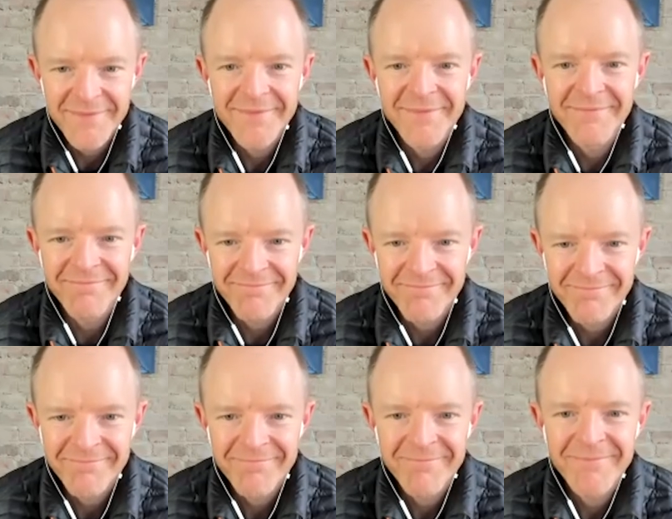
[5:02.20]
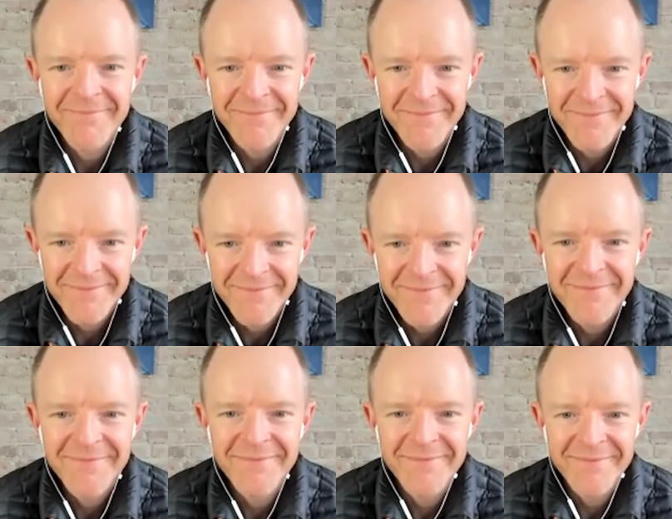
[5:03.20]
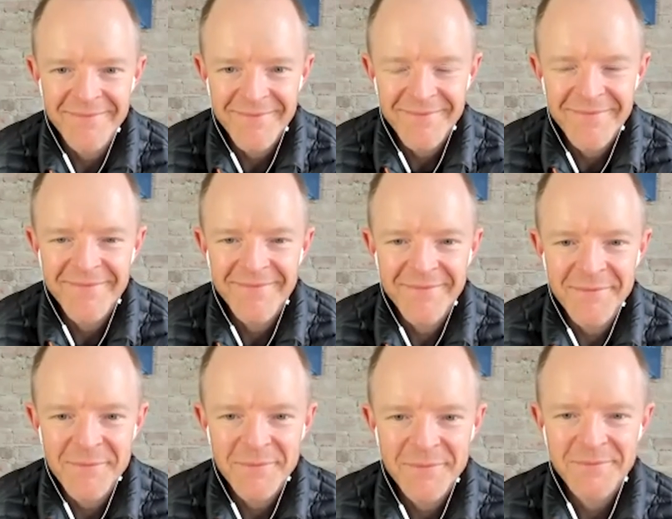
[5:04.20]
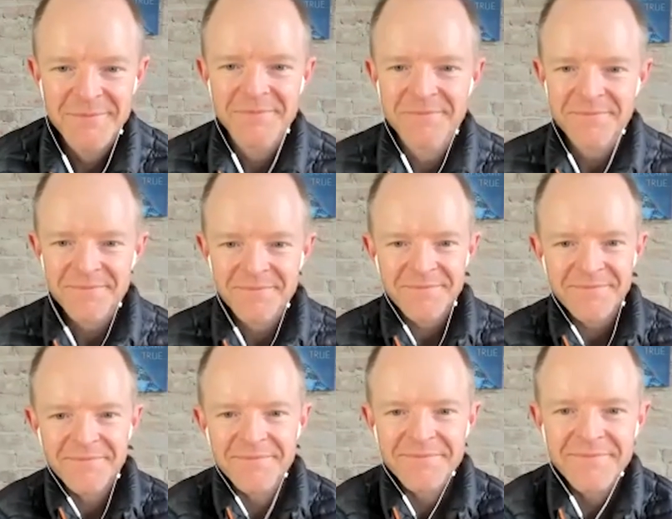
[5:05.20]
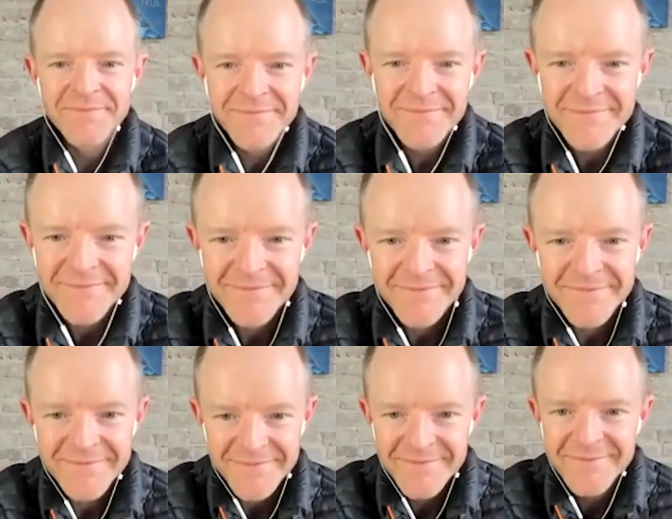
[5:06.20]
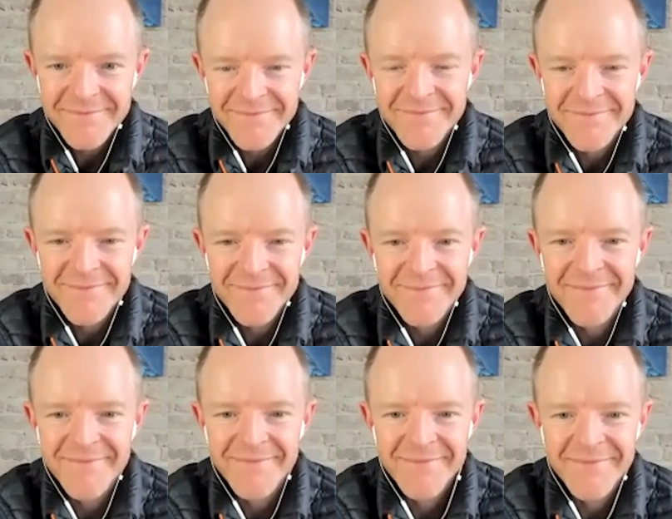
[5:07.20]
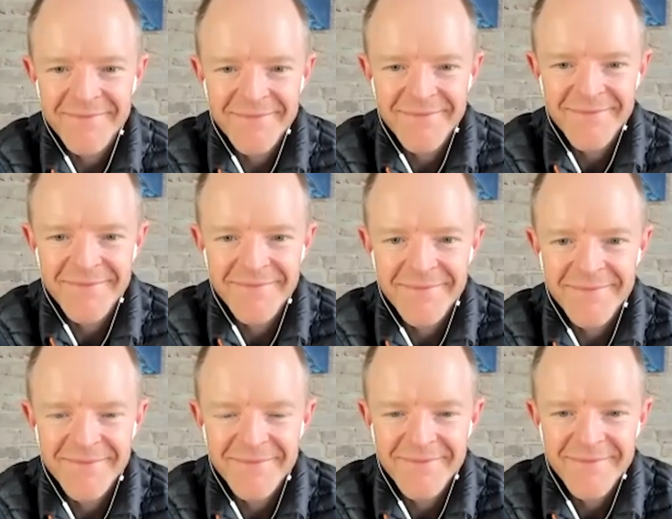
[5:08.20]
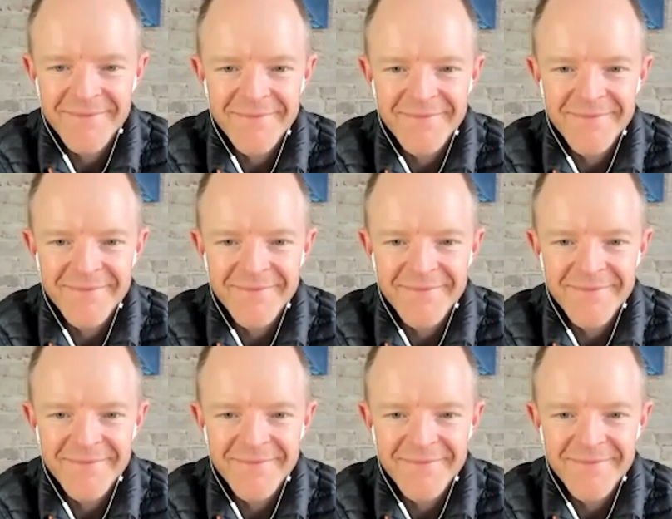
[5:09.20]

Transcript: This person isn't speaking.